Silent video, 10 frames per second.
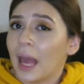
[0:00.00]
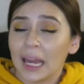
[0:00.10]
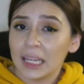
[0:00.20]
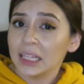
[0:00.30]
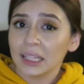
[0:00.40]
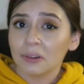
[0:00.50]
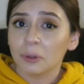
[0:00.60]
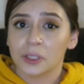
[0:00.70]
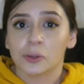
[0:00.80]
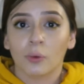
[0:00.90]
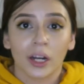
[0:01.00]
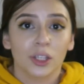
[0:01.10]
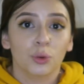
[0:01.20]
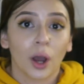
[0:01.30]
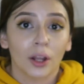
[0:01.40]
anything. We just
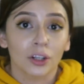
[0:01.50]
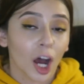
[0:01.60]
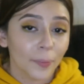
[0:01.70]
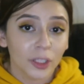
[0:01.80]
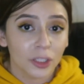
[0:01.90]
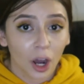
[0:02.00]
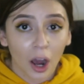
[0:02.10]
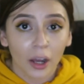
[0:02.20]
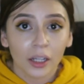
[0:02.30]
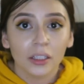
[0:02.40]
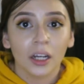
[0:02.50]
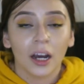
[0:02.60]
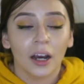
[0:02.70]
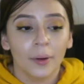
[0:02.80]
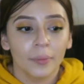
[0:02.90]
wanted to adopt a dog.
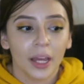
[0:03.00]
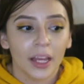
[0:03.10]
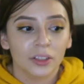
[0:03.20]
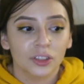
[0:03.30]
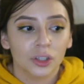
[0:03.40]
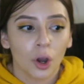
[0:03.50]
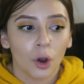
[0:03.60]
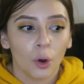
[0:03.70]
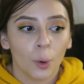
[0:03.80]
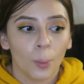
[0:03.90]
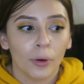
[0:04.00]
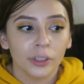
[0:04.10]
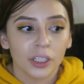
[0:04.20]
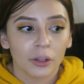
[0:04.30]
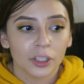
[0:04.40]
And so
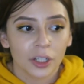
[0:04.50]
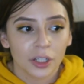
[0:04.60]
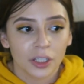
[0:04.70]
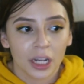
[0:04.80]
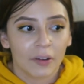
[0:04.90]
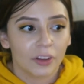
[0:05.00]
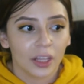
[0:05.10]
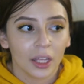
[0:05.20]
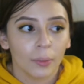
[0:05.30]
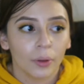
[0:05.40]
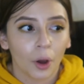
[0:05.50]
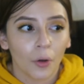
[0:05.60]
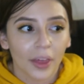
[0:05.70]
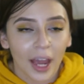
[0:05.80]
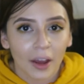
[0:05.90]
most shelters and everything,
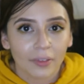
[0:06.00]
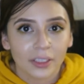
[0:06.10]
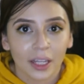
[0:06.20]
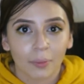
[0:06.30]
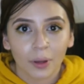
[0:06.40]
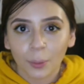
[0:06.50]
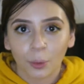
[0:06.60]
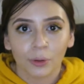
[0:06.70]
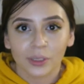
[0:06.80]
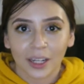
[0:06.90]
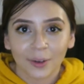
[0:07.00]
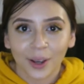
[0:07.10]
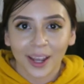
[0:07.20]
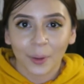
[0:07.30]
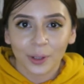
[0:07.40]
all they have is like pit bulls
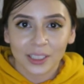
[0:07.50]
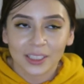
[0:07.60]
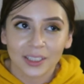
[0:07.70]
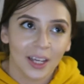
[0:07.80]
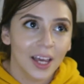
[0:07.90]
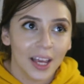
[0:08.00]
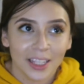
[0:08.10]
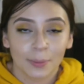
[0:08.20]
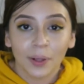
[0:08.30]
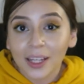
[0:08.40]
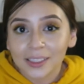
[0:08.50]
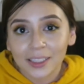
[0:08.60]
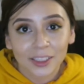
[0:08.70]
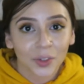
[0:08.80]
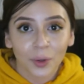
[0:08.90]
anyway, which is a plus
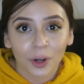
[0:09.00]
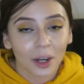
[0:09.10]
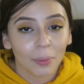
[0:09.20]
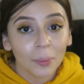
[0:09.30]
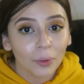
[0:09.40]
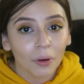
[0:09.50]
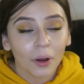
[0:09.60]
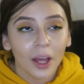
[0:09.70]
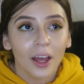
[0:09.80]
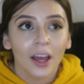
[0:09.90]
because Tony wanted a pit bull.